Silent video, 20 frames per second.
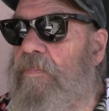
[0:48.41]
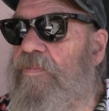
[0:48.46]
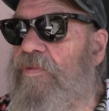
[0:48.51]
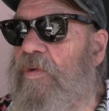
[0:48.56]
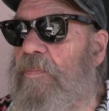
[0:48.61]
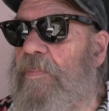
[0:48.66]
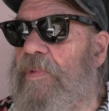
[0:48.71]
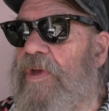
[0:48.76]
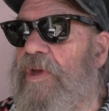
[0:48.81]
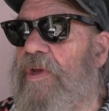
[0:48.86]

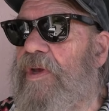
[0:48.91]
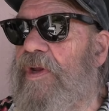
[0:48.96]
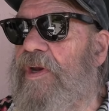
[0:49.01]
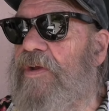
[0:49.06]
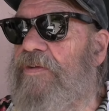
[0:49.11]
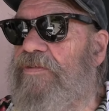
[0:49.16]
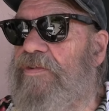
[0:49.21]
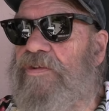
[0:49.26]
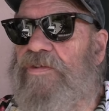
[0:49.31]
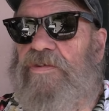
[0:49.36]
To me, it
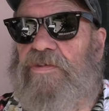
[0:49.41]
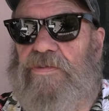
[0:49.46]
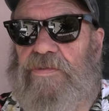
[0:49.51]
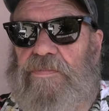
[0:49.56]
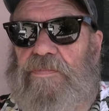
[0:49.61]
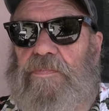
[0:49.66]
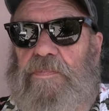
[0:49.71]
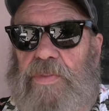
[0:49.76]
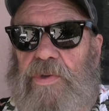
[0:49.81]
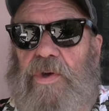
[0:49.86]
is a
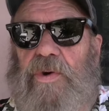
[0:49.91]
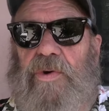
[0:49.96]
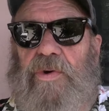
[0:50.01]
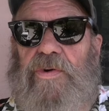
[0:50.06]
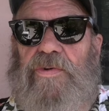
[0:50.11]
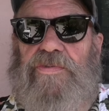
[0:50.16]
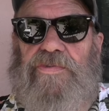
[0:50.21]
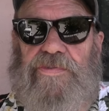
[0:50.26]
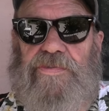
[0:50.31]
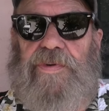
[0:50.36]

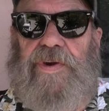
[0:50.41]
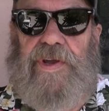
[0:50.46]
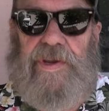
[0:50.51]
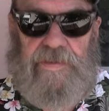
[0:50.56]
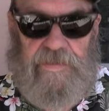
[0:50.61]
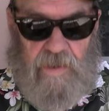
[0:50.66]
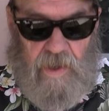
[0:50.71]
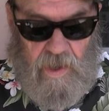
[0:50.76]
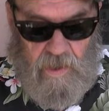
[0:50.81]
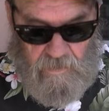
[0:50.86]
pure,
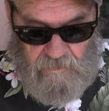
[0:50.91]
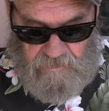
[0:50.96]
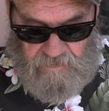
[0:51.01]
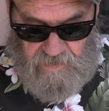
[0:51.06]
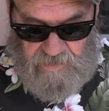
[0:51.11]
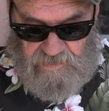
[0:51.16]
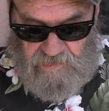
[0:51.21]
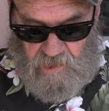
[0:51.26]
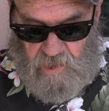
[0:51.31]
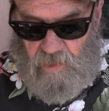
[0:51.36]
straight
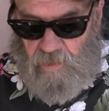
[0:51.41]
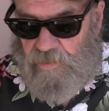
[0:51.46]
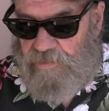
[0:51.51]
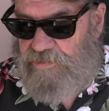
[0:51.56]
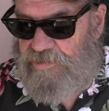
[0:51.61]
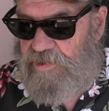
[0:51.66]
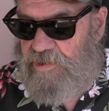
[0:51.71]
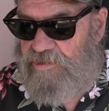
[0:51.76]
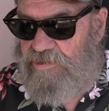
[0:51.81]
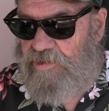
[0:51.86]
physical
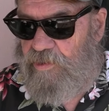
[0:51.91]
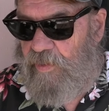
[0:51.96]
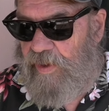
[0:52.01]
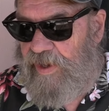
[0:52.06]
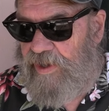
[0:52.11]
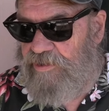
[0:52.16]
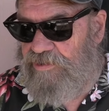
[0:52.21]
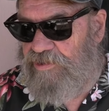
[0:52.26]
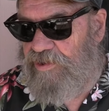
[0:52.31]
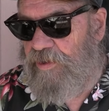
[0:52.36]

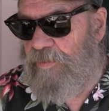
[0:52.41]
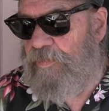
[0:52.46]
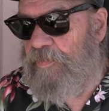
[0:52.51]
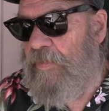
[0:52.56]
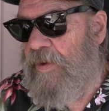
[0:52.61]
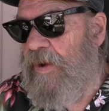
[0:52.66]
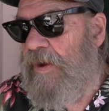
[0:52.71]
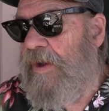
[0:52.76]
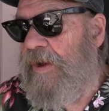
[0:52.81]
situation.